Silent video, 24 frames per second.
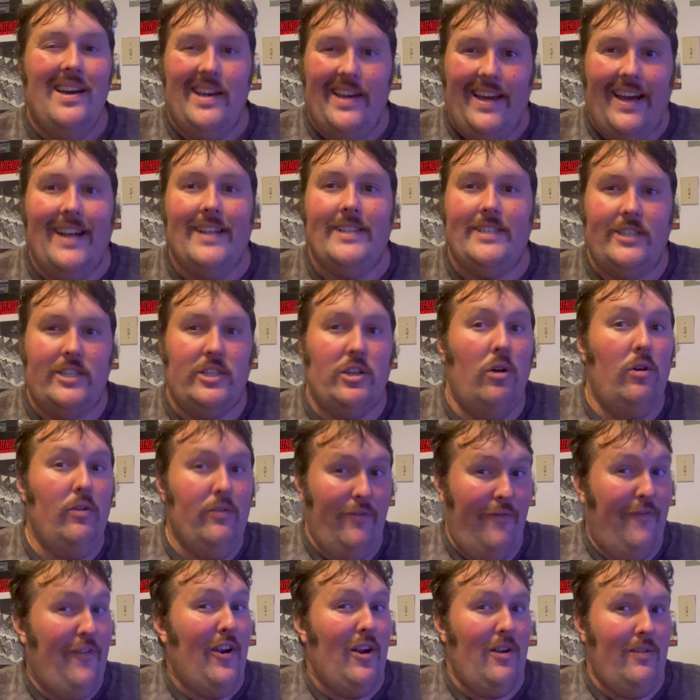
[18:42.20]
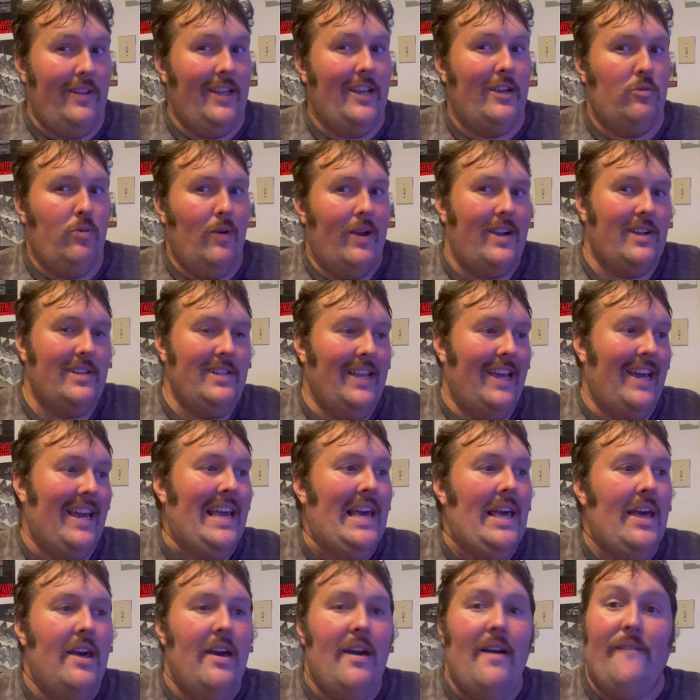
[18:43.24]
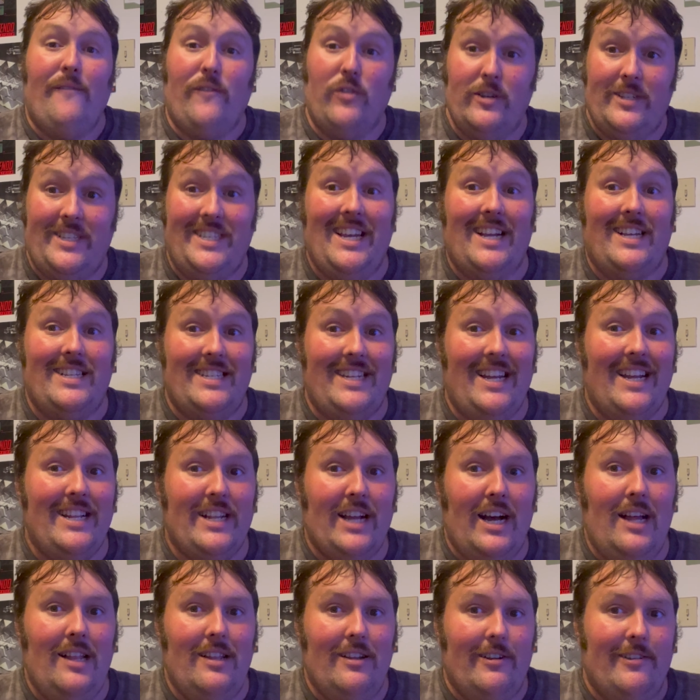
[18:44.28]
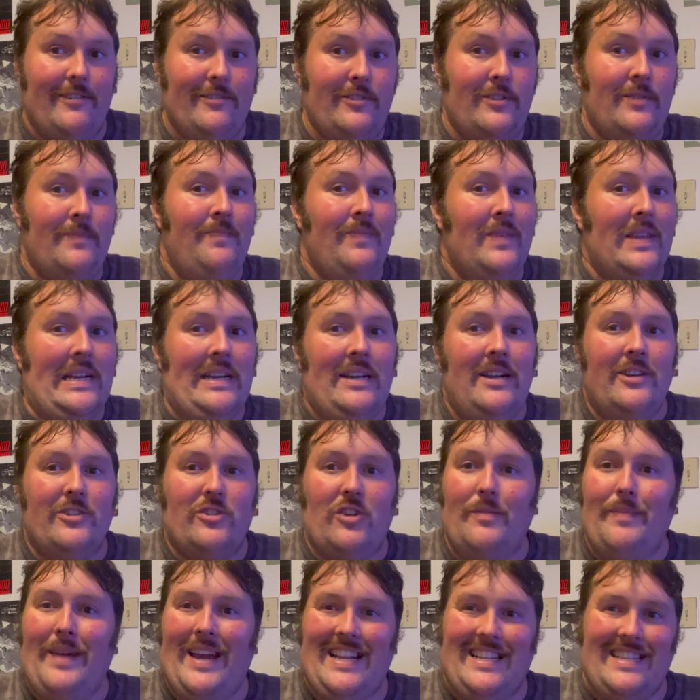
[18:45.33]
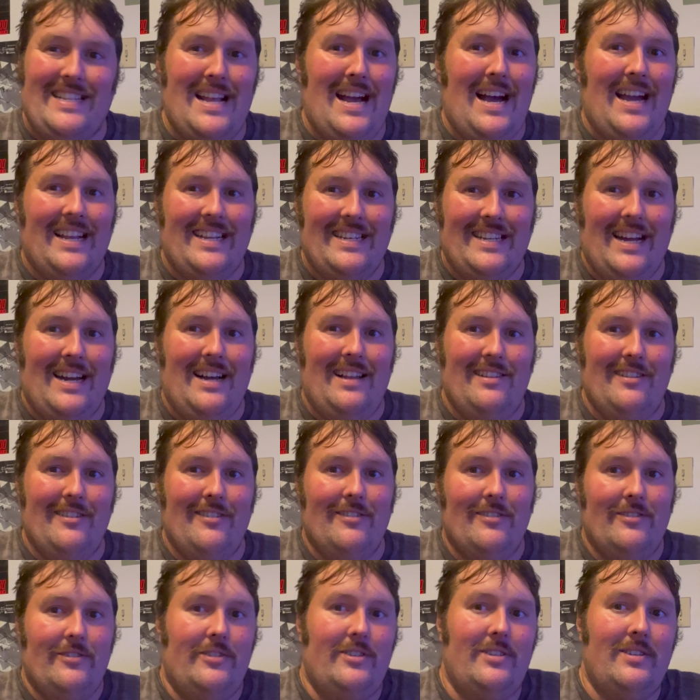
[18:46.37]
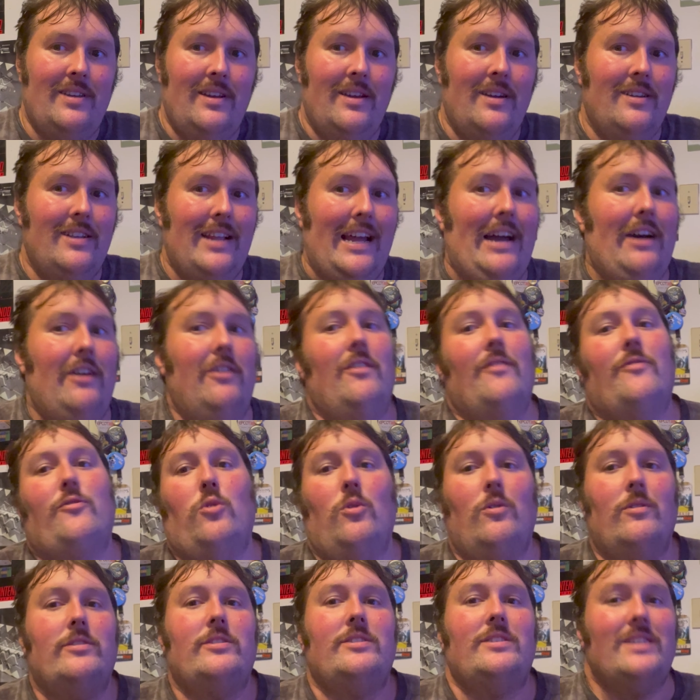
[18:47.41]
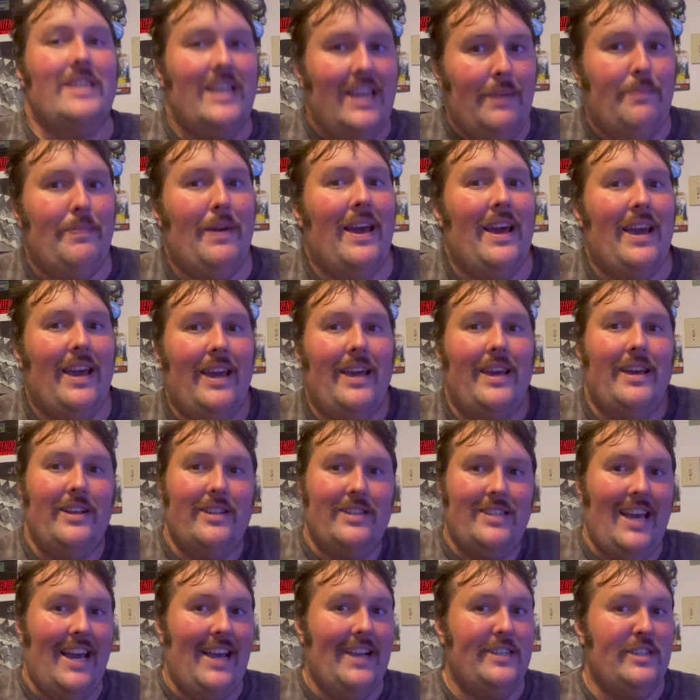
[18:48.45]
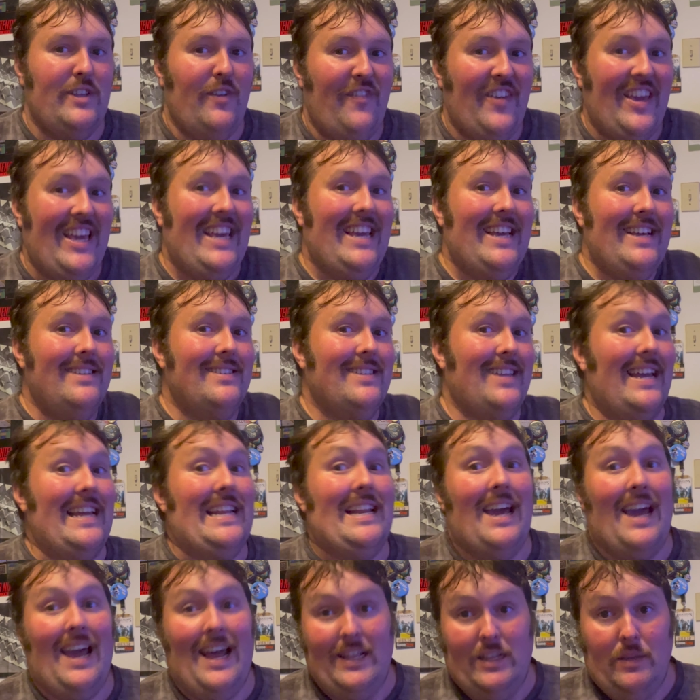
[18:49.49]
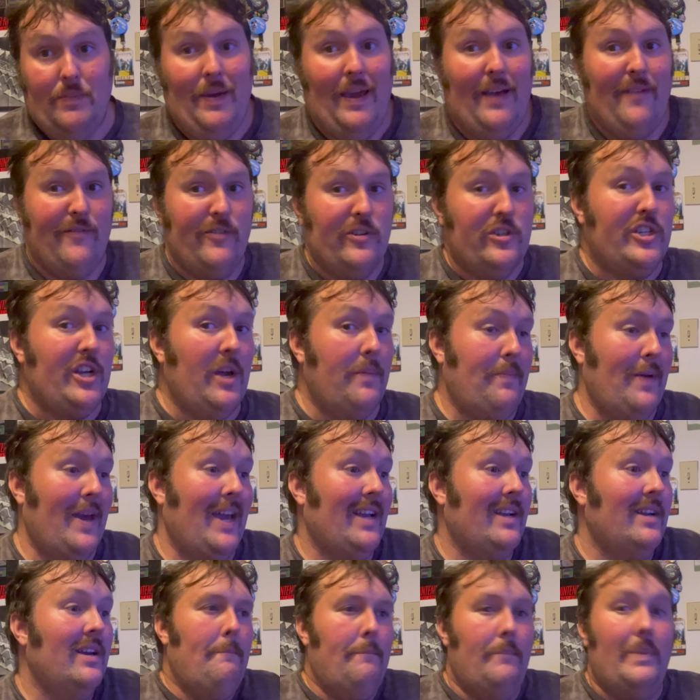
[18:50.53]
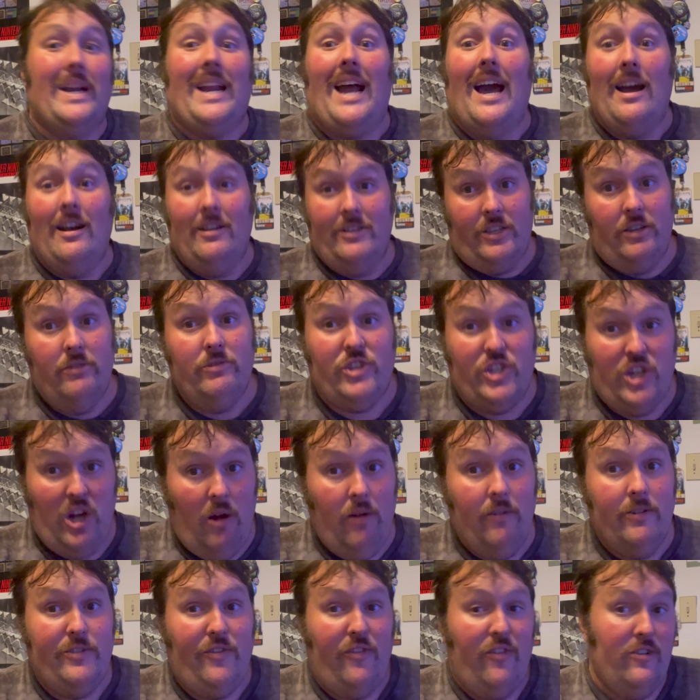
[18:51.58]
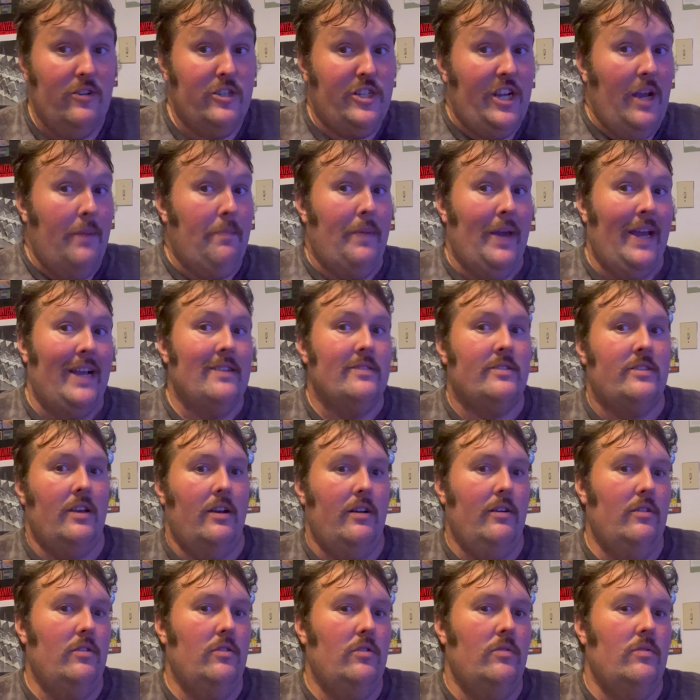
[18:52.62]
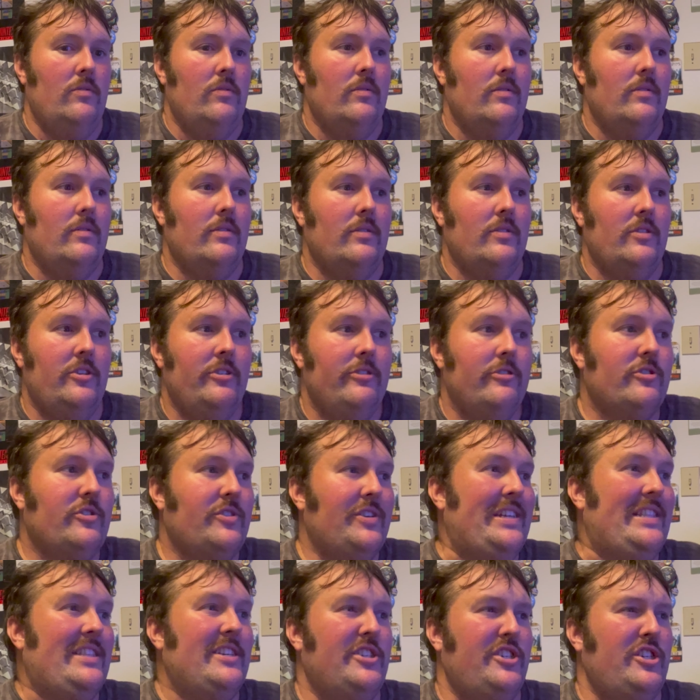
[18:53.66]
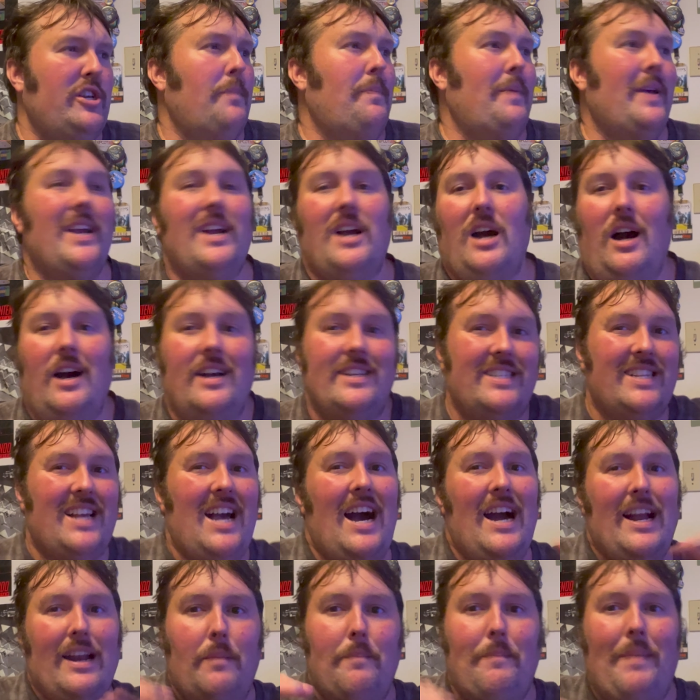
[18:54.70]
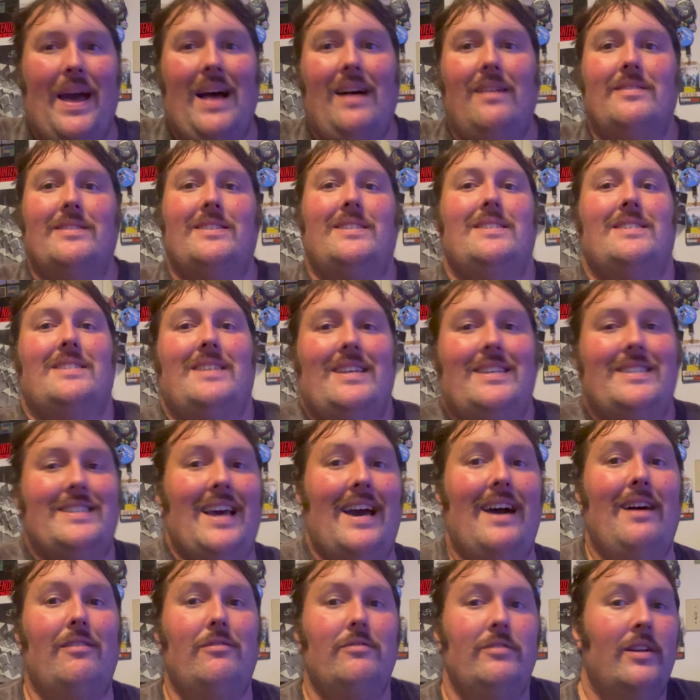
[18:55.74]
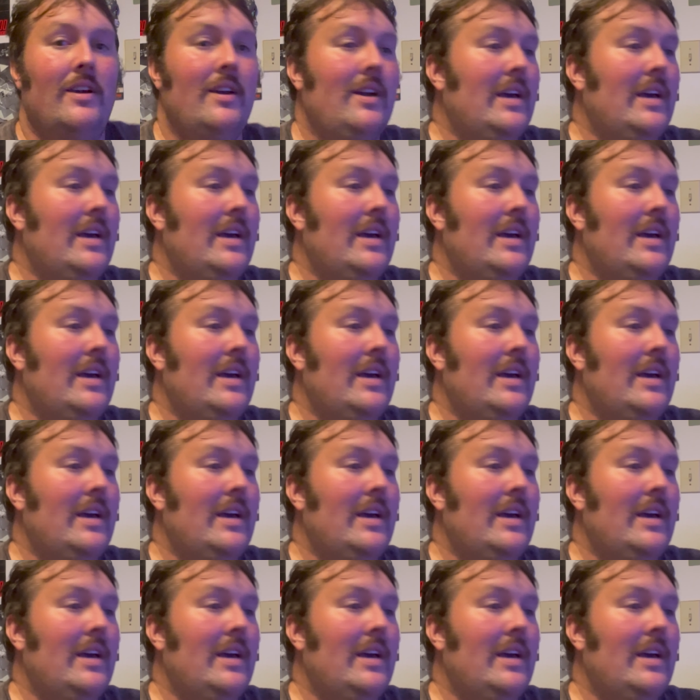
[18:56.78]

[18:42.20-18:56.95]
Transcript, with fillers: It sold fairly quickly for $16. So I made $9 now, of course, eBay takes fees, and I had to pay for shipping, but I also charge for shipping. So usually the shipping cost kind of balances us out